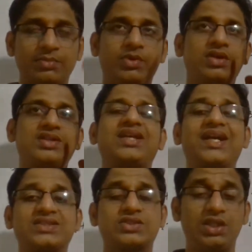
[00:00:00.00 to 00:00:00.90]
bond is
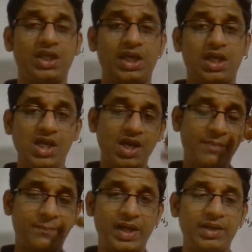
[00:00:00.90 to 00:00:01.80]
actually
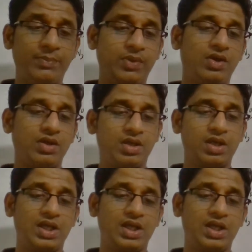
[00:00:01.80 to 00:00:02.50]
a pi bond.